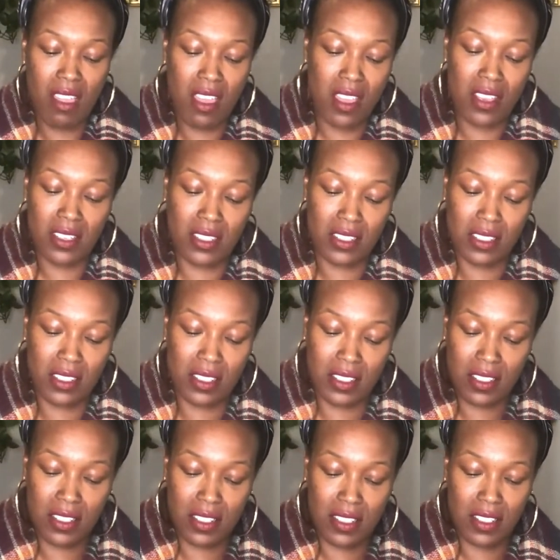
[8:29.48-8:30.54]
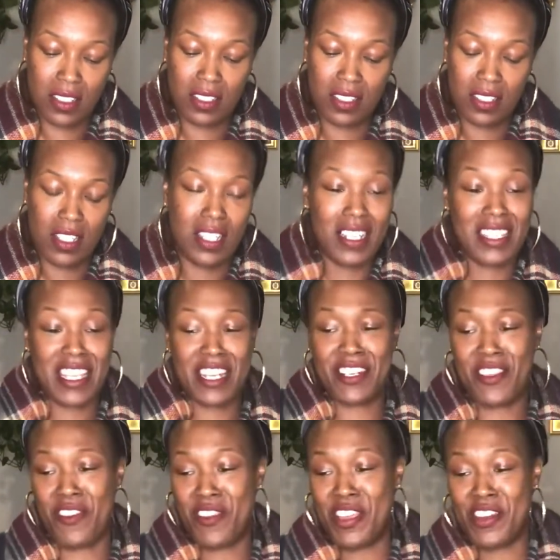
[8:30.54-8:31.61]
Okay. Let's get
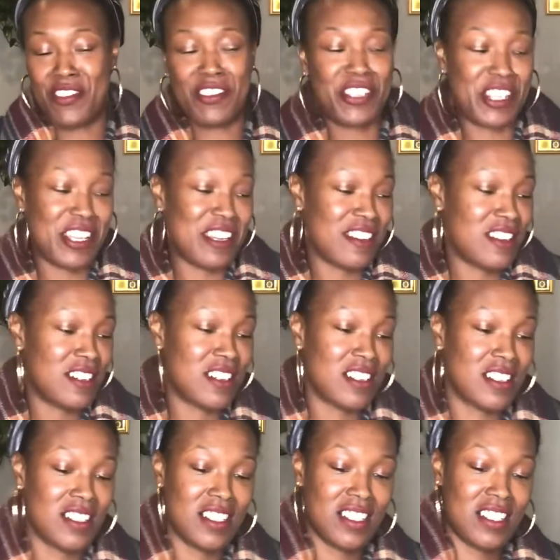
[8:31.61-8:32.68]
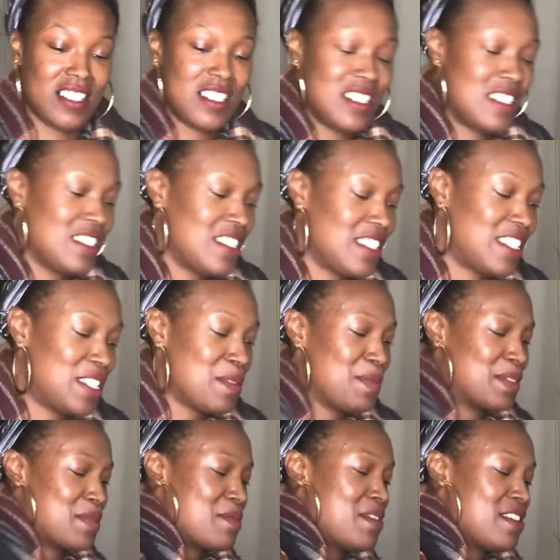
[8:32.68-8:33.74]
another energy here. See what's
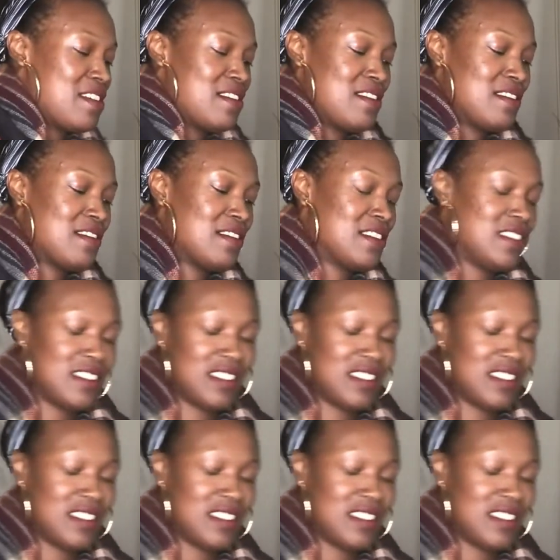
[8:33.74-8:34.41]
going on.